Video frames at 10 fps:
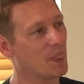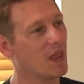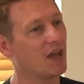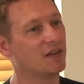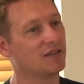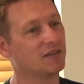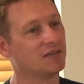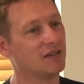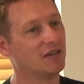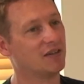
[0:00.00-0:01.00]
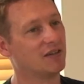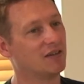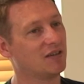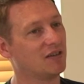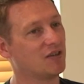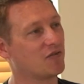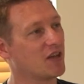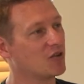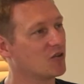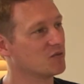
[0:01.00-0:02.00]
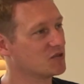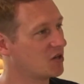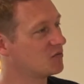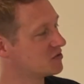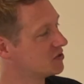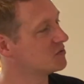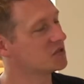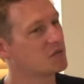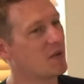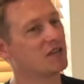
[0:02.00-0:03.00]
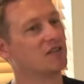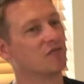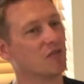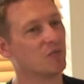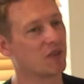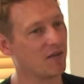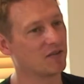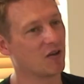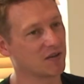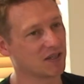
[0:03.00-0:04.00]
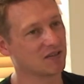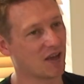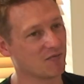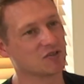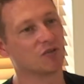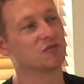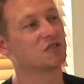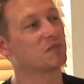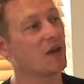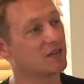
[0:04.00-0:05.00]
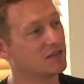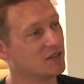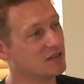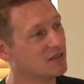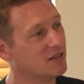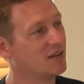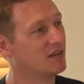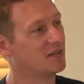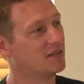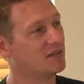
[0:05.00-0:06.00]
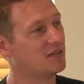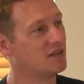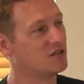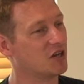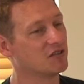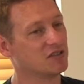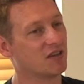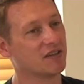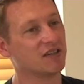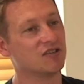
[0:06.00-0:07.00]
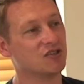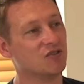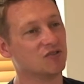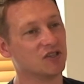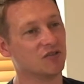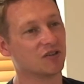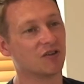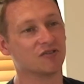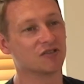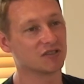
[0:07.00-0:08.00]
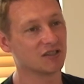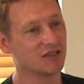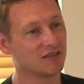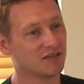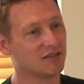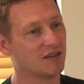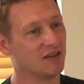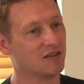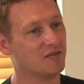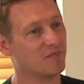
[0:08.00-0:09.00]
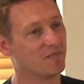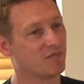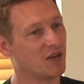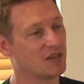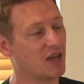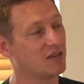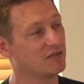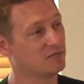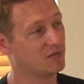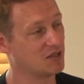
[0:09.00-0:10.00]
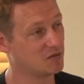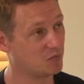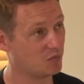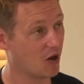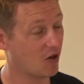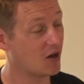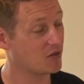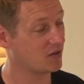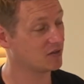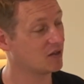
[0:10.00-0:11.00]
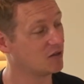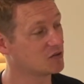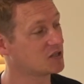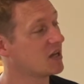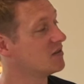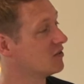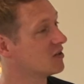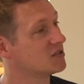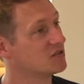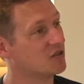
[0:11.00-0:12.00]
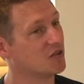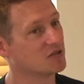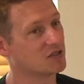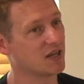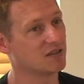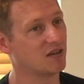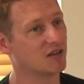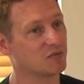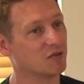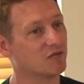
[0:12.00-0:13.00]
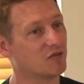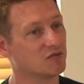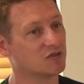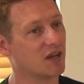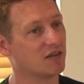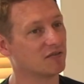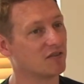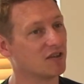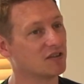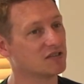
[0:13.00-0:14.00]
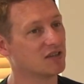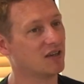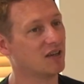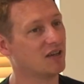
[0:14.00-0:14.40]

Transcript: then if they got the results that was expected of them without knowing that that result was expected, the chances are they didn't choose to do it consciously. And that is where I think the whole state versus non-state argument falls down, that